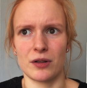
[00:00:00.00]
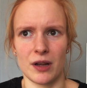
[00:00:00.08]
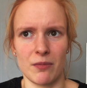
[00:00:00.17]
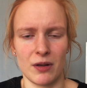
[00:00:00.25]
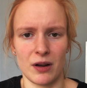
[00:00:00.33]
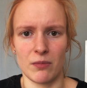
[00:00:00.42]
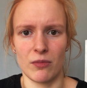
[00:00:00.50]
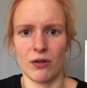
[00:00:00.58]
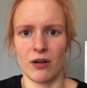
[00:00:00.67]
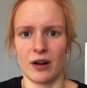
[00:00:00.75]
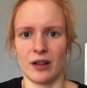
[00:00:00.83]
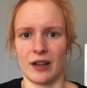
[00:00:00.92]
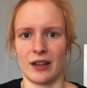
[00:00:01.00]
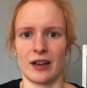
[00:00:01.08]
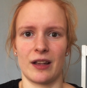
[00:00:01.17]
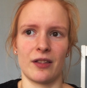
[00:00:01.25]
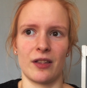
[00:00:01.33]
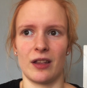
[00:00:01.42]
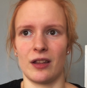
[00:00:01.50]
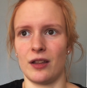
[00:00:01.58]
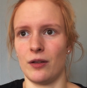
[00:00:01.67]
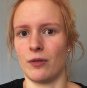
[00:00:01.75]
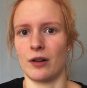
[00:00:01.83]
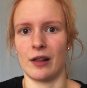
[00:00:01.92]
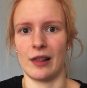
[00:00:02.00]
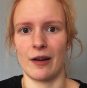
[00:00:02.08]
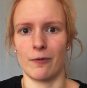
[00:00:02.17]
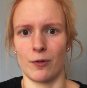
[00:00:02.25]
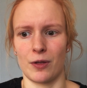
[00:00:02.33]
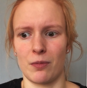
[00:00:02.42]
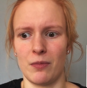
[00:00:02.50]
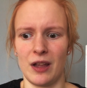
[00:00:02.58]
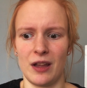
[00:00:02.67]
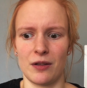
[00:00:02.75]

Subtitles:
to him anymore, and like, I think you're in love with me,